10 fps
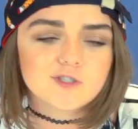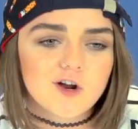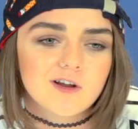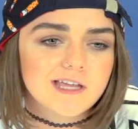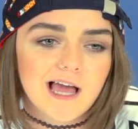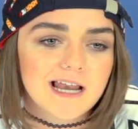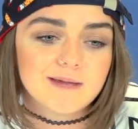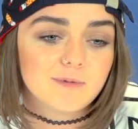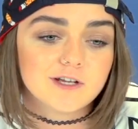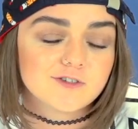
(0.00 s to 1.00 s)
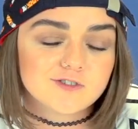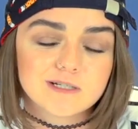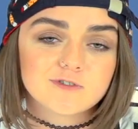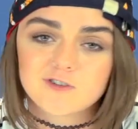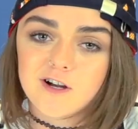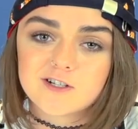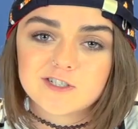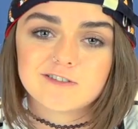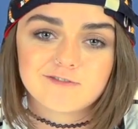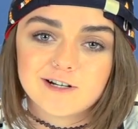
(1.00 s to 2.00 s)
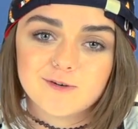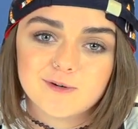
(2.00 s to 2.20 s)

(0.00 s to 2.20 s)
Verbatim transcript: sorry, Kelly, but your dreams are crushed in the real